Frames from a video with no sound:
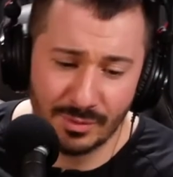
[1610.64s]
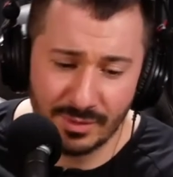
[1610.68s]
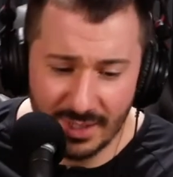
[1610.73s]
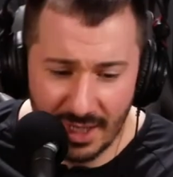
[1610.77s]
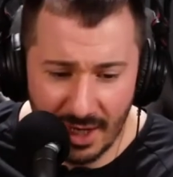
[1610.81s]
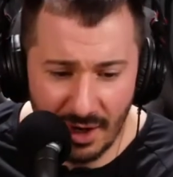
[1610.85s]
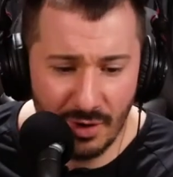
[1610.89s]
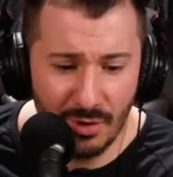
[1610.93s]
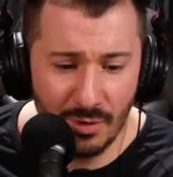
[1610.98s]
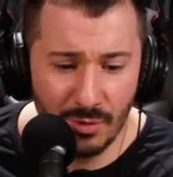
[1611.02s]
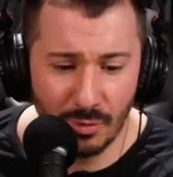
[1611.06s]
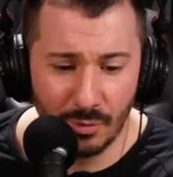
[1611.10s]

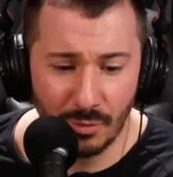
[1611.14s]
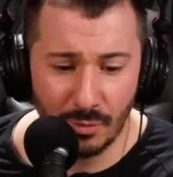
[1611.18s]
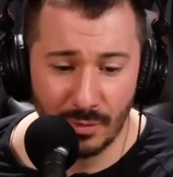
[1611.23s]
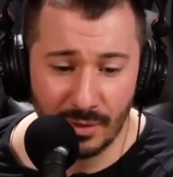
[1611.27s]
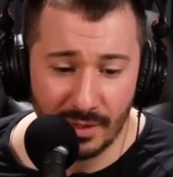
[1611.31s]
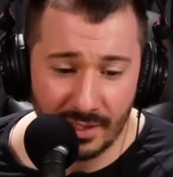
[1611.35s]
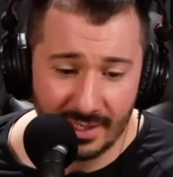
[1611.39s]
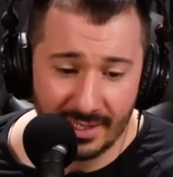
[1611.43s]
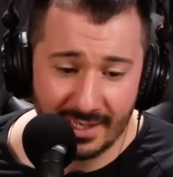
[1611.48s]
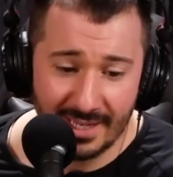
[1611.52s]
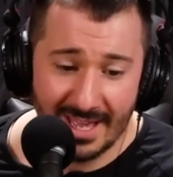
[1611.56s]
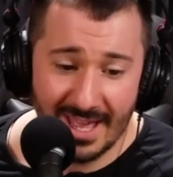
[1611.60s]
no,
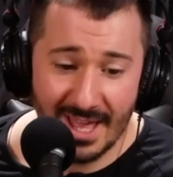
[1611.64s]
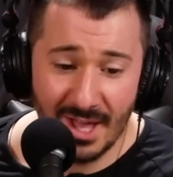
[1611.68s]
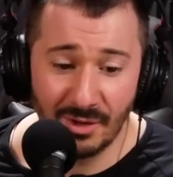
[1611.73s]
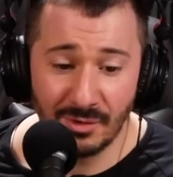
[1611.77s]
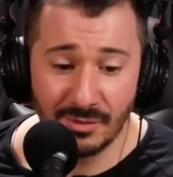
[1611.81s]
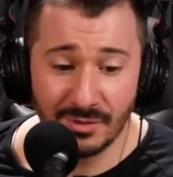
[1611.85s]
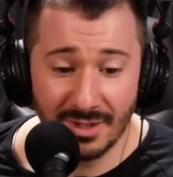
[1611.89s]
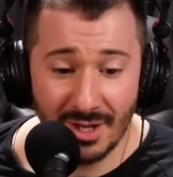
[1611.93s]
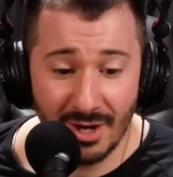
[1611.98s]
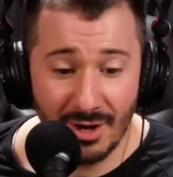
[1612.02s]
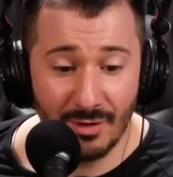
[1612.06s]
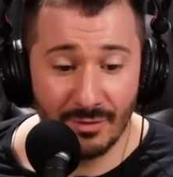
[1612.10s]
hell
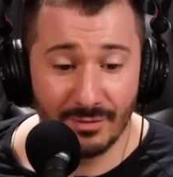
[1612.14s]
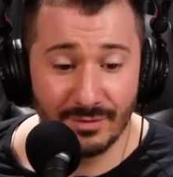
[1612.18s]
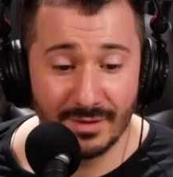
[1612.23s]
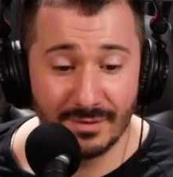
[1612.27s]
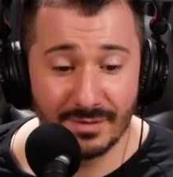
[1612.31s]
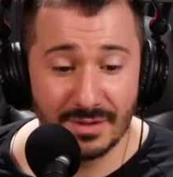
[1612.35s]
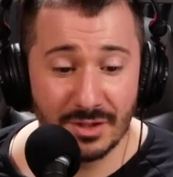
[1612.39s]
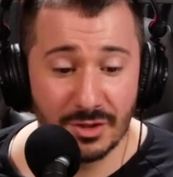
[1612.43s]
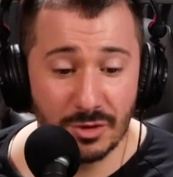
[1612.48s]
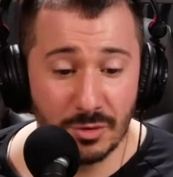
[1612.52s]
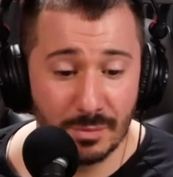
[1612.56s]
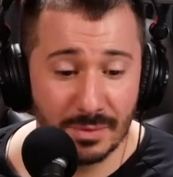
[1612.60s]
no.
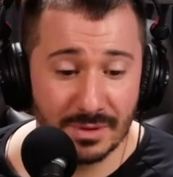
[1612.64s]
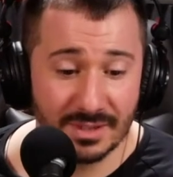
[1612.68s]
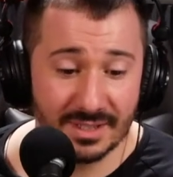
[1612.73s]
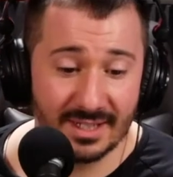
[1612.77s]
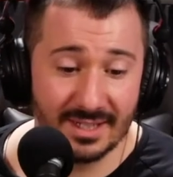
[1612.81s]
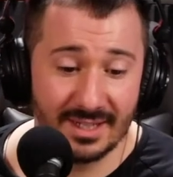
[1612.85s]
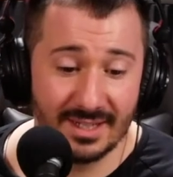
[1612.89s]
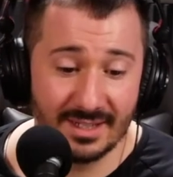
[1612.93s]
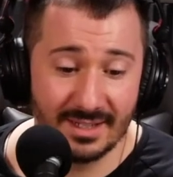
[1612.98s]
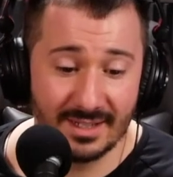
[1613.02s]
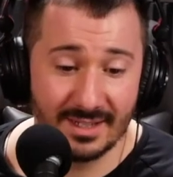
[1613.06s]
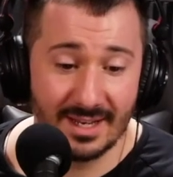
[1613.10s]
52%
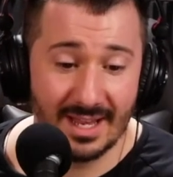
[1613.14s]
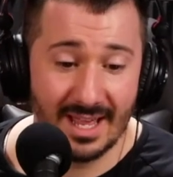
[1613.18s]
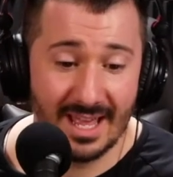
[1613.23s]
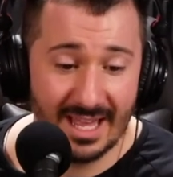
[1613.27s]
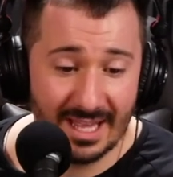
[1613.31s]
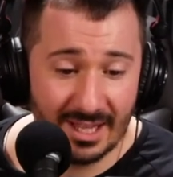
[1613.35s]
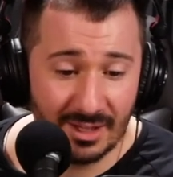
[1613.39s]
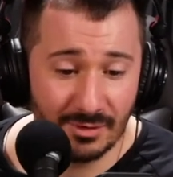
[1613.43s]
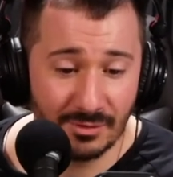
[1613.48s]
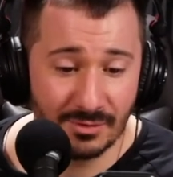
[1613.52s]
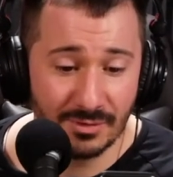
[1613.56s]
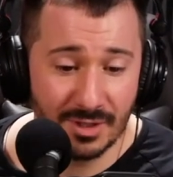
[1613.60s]
had
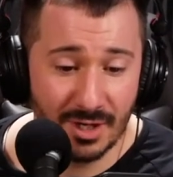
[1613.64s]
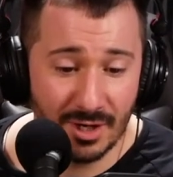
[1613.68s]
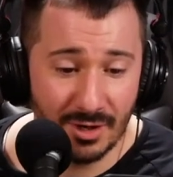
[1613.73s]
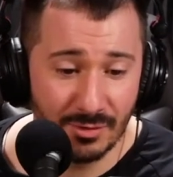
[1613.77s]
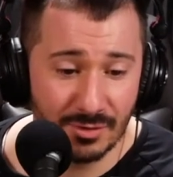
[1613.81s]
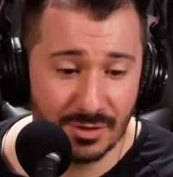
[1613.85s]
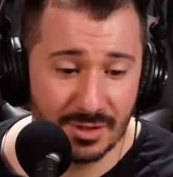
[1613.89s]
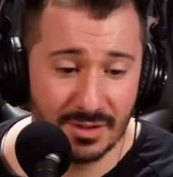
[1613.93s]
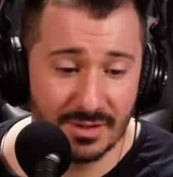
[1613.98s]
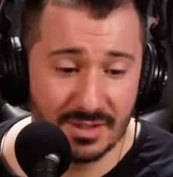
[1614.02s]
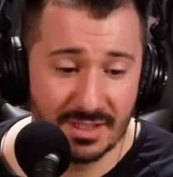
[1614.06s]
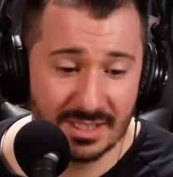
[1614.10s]
hell no
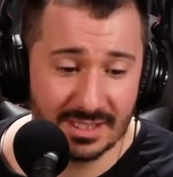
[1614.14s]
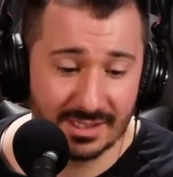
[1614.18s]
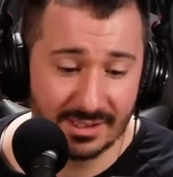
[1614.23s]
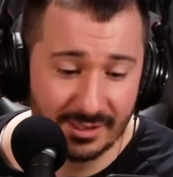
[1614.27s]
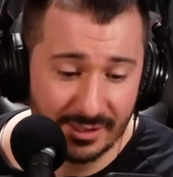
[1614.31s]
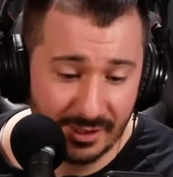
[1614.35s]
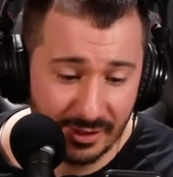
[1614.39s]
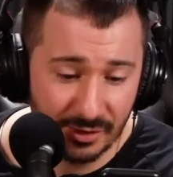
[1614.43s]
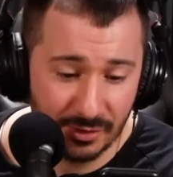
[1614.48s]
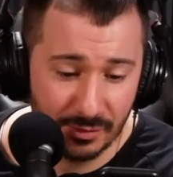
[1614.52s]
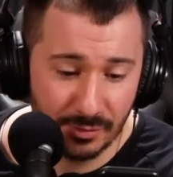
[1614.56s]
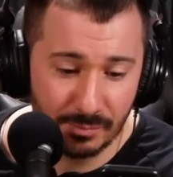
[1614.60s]
to these
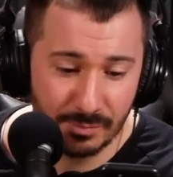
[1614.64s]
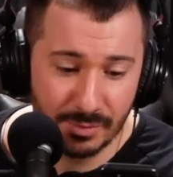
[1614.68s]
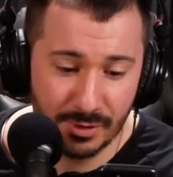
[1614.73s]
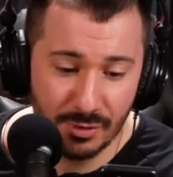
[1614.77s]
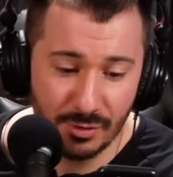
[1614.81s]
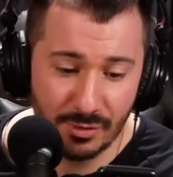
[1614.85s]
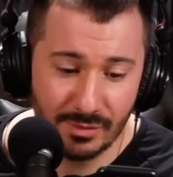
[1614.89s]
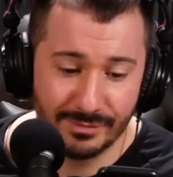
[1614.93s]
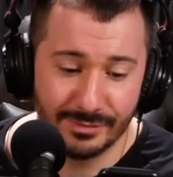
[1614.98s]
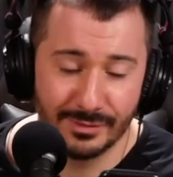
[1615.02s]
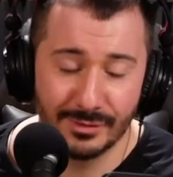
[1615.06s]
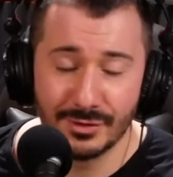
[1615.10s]
little
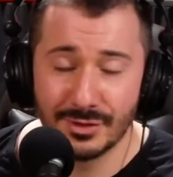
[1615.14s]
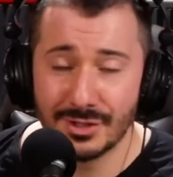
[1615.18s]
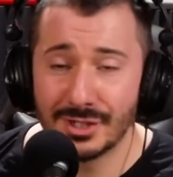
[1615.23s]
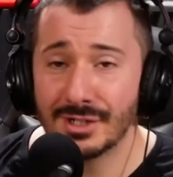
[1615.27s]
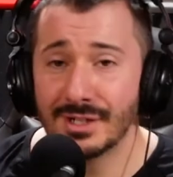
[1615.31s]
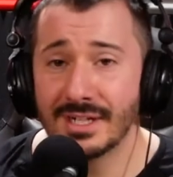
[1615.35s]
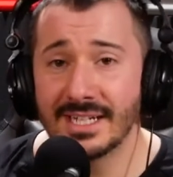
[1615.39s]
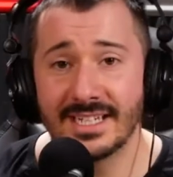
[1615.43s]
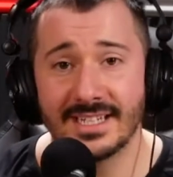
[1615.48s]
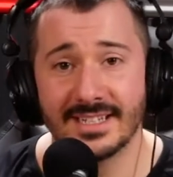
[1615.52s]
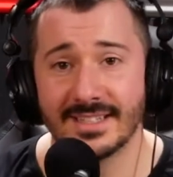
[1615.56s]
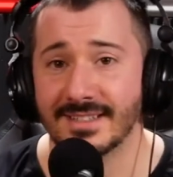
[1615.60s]
beautiful
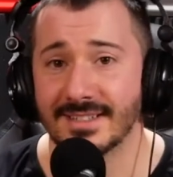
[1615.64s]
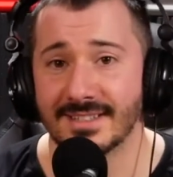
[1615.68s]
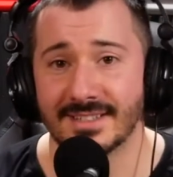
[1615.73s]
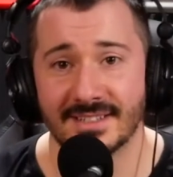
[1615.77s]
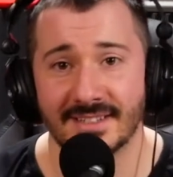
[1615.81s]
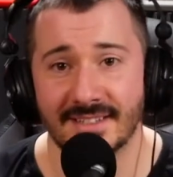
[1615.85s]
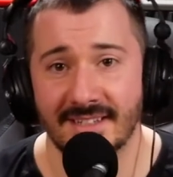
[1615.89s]
trees.